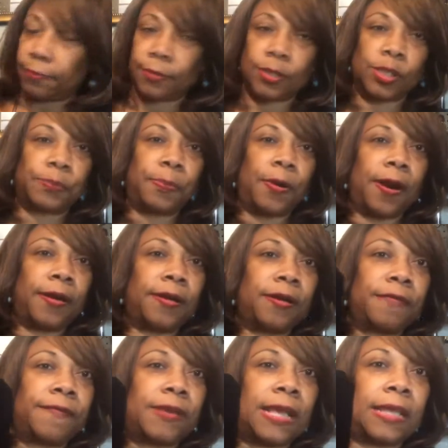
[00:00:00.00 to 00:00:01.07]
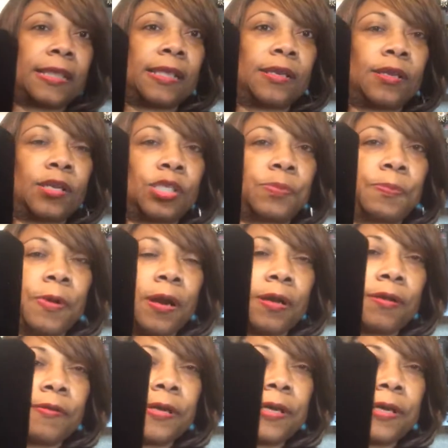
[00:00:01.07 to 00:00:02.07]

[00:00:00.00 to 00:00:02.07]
A little sparkle, if you like the little sparkle in